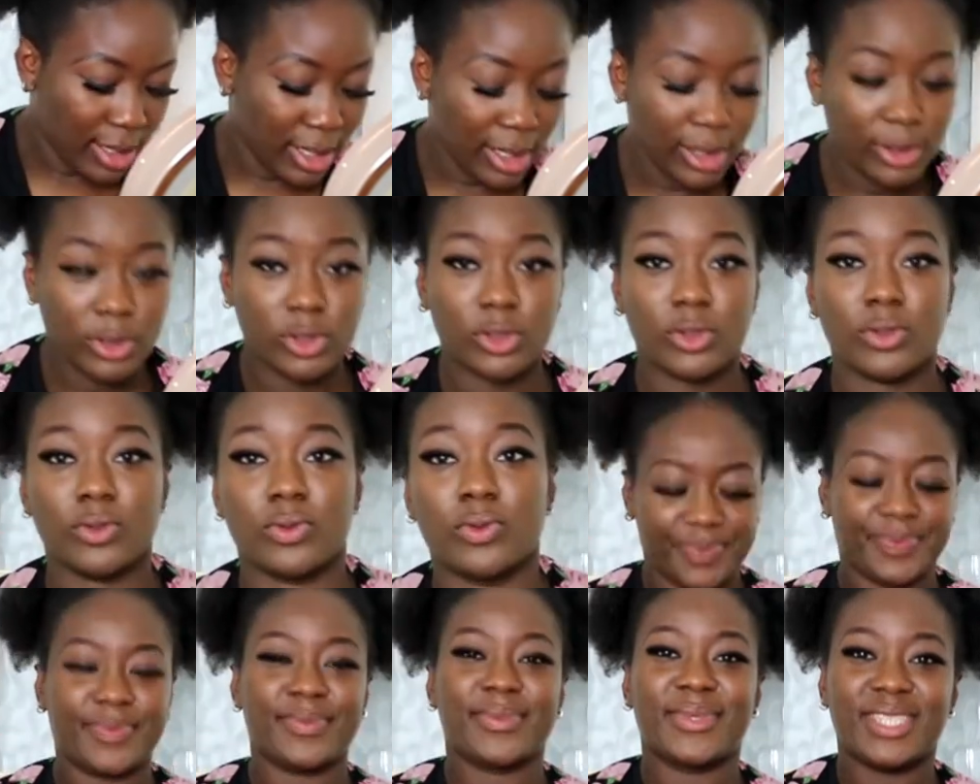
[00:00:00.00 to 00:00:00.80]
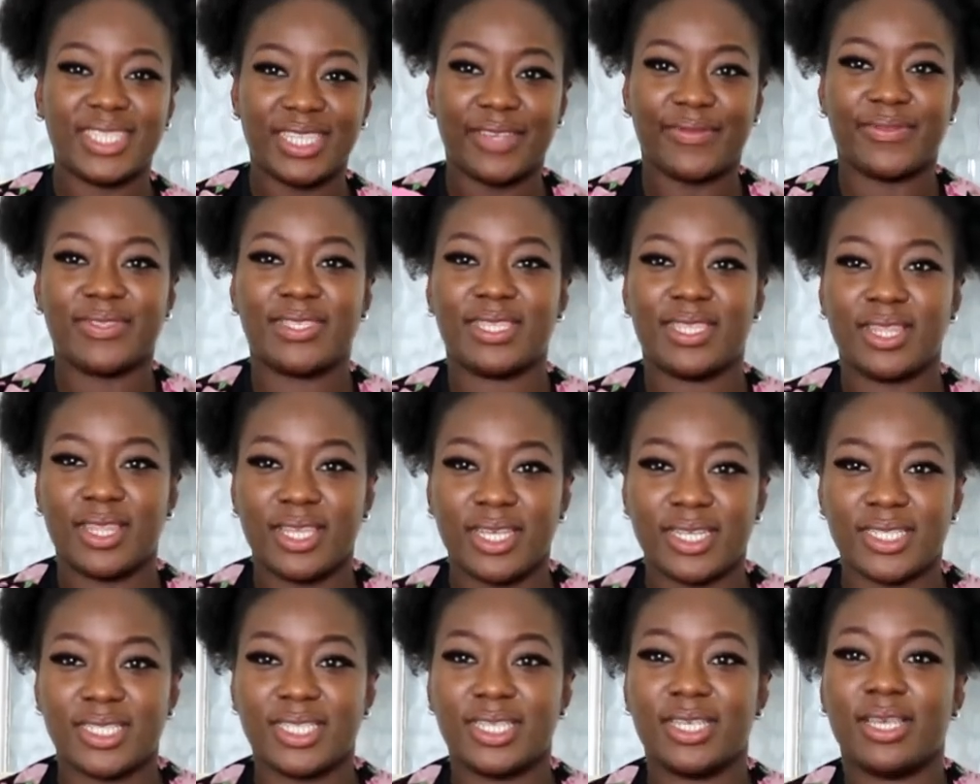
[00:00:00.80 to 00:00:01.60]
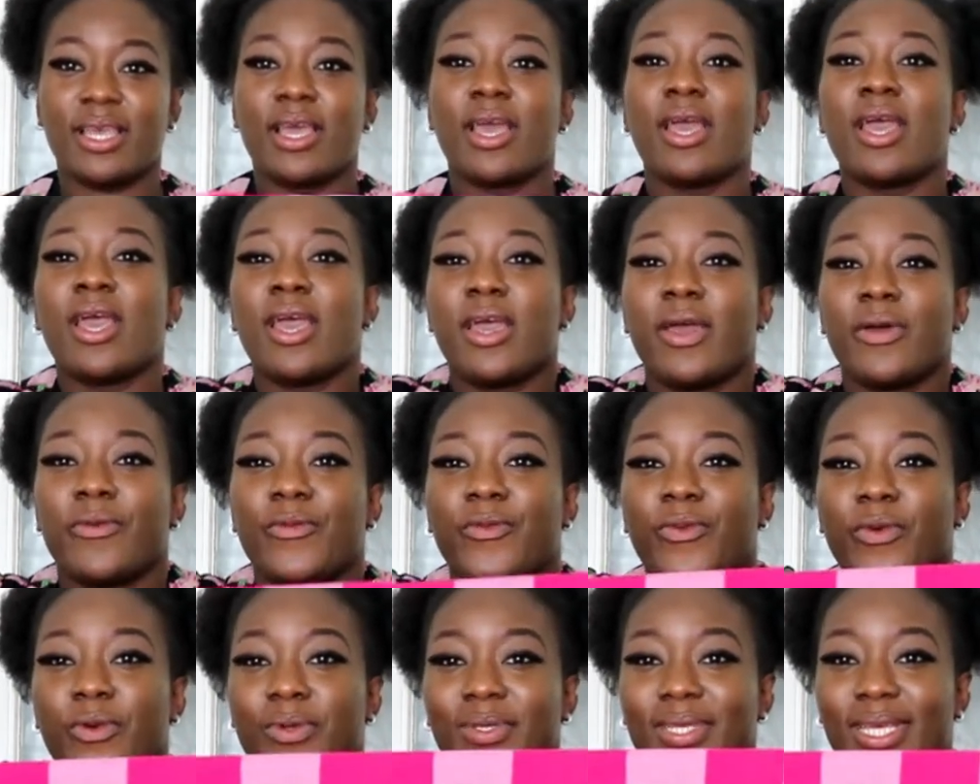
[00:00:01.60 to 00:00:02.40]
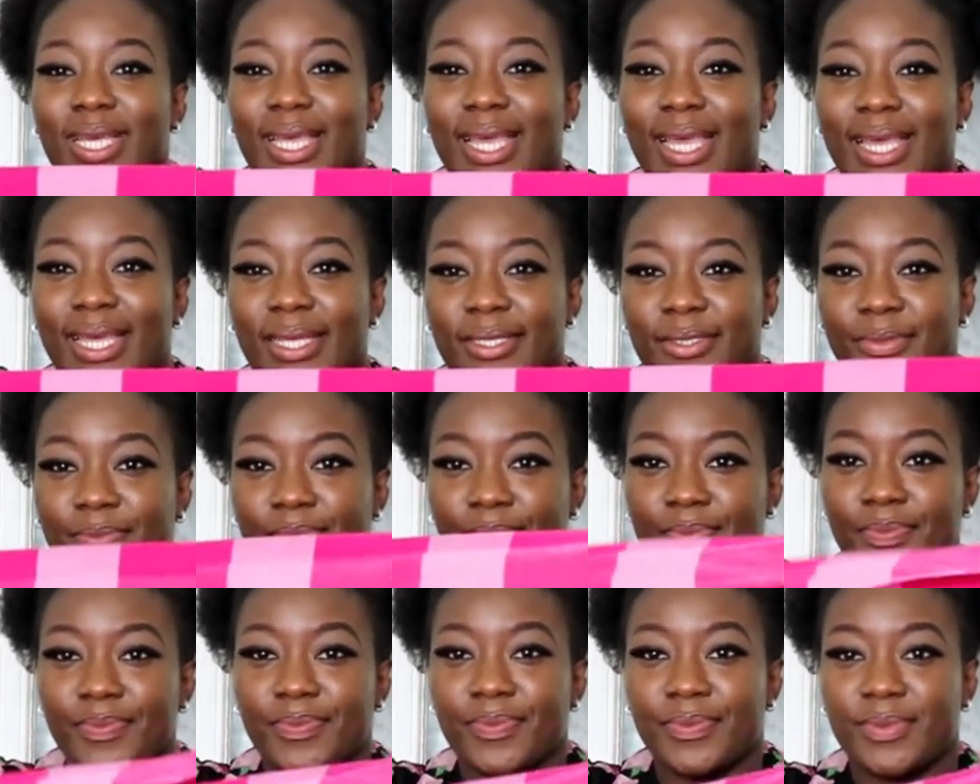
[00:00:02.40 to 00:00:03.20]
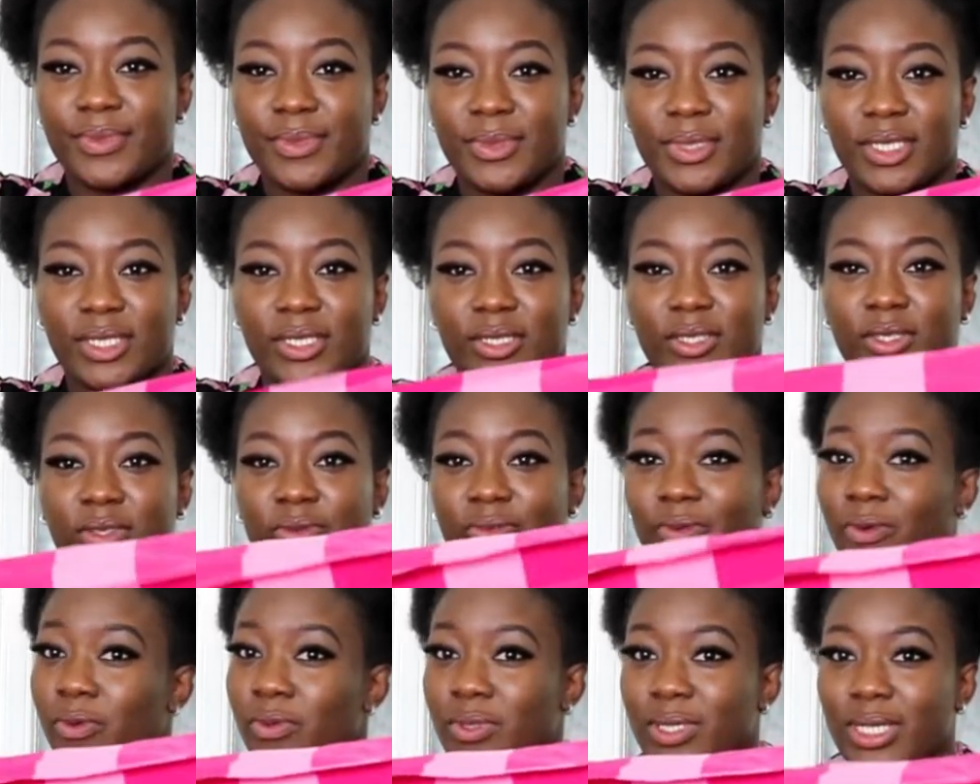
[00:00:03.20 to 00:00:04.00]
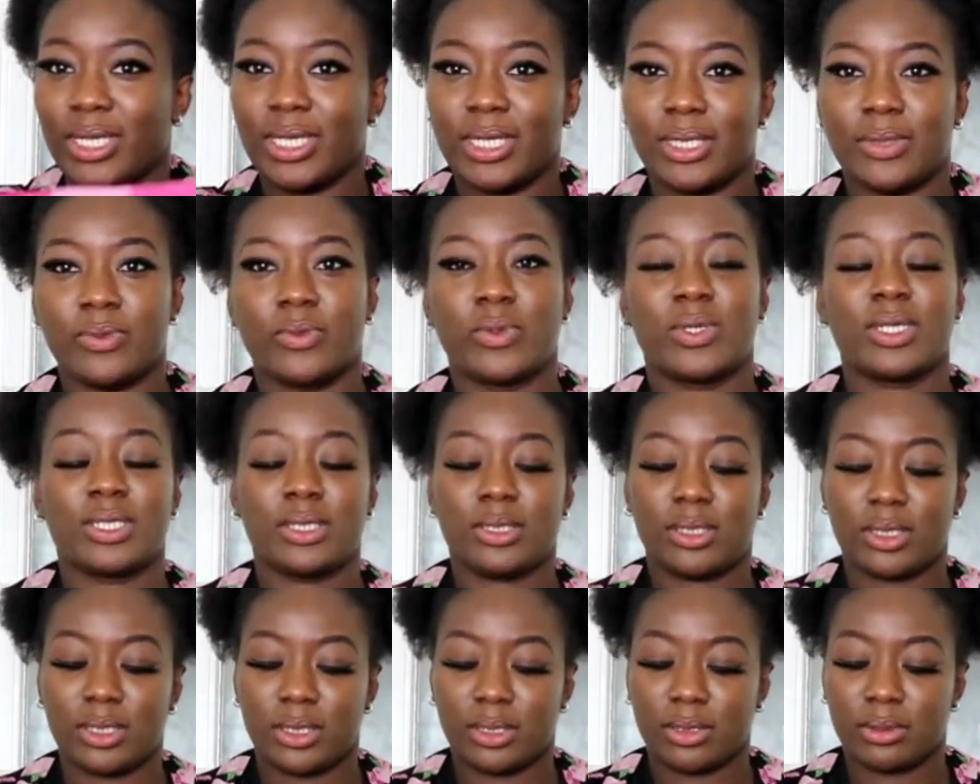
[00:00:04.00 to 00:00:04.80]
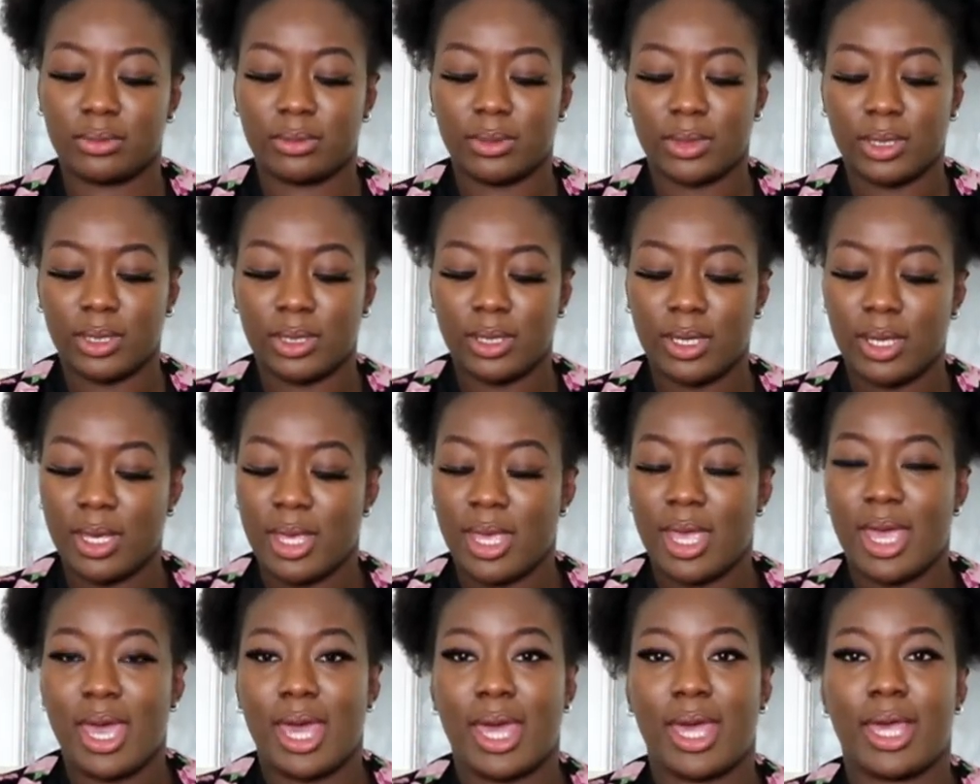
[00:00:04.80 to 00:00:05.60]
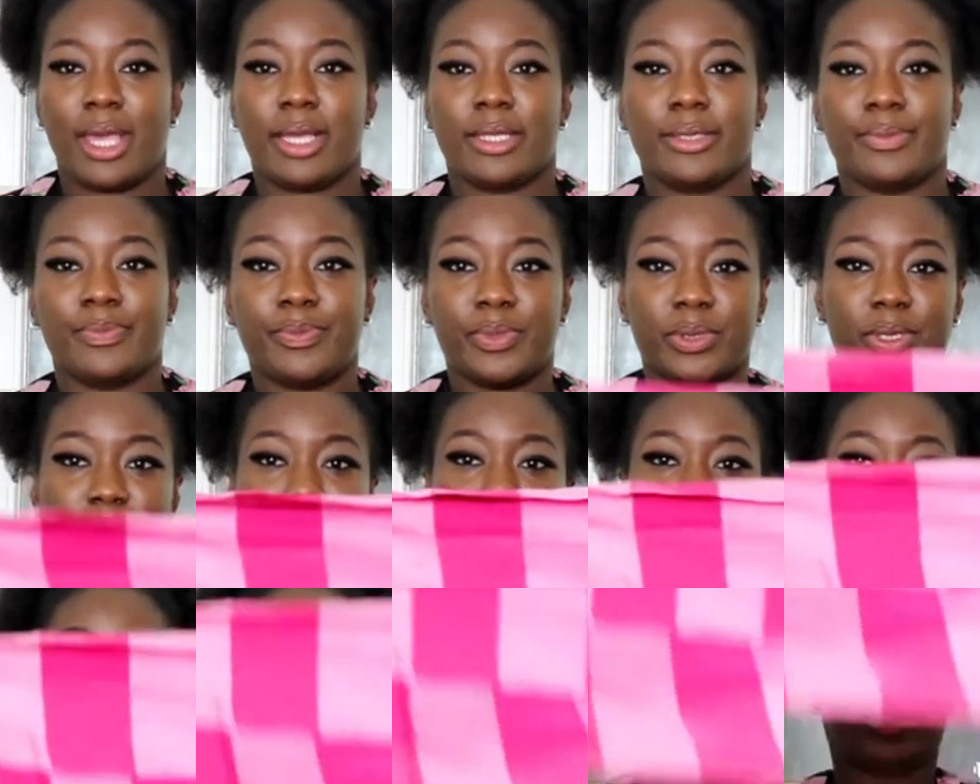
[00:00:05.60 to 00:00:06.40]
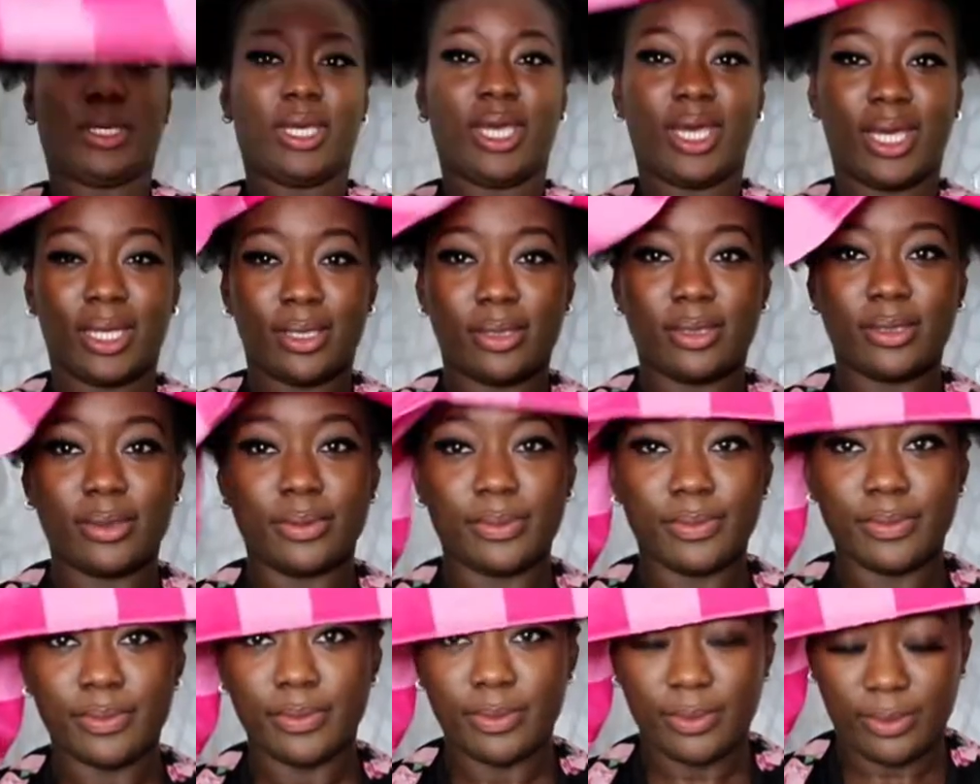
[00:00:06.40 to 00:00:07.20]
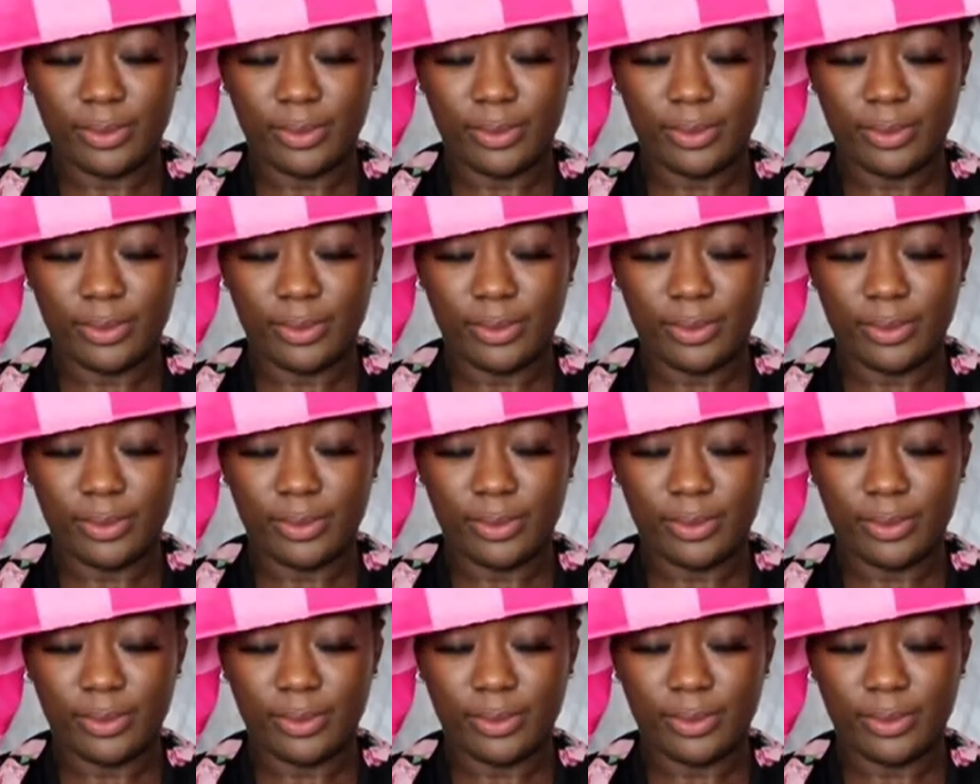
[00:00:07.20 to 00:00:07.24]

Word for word: into 70-30, fold it in, just fold it in once and head.